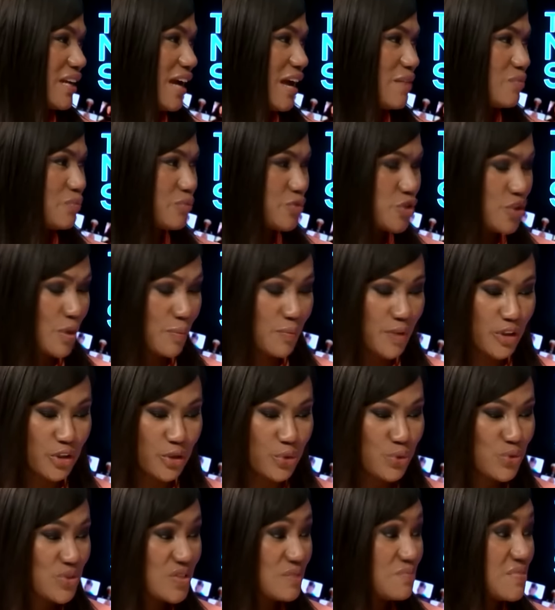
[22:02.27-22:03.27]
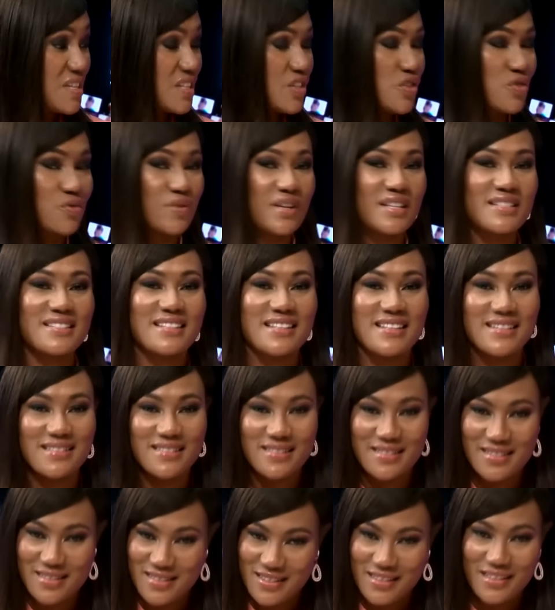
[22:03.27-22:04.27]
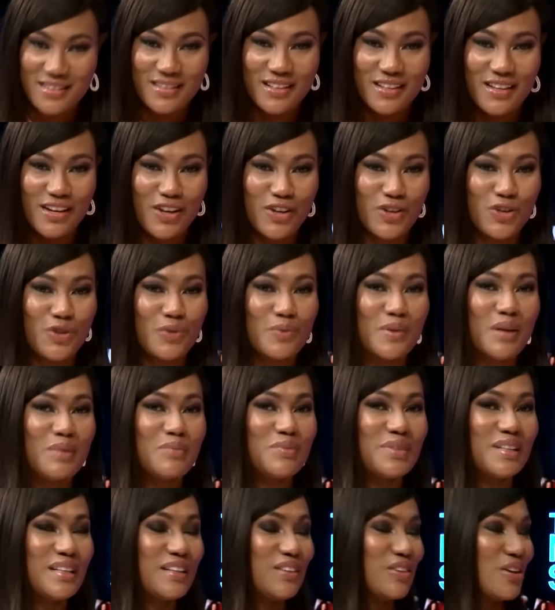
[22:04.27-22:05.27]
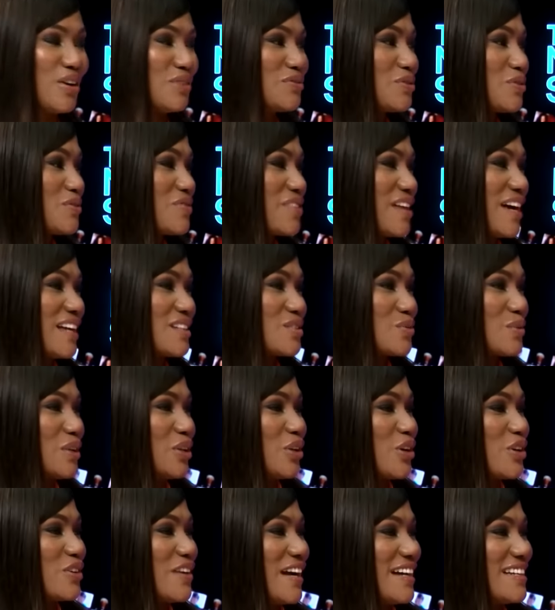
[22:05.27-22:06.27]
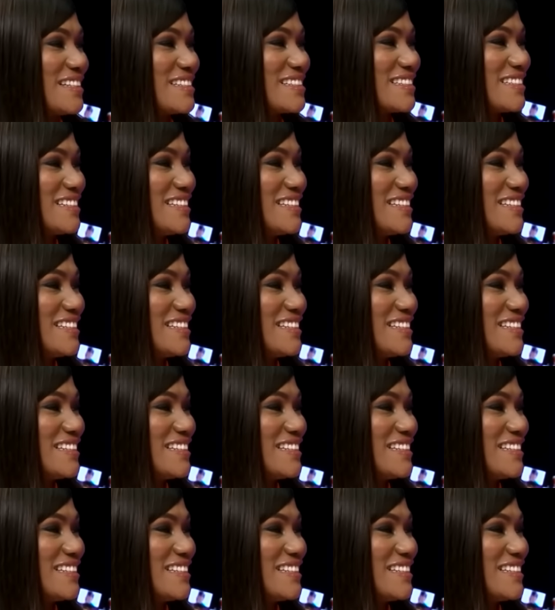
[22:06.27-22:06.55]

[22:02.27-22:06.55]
And someone who's mixed race is a human being. Enough of that. Well, all right.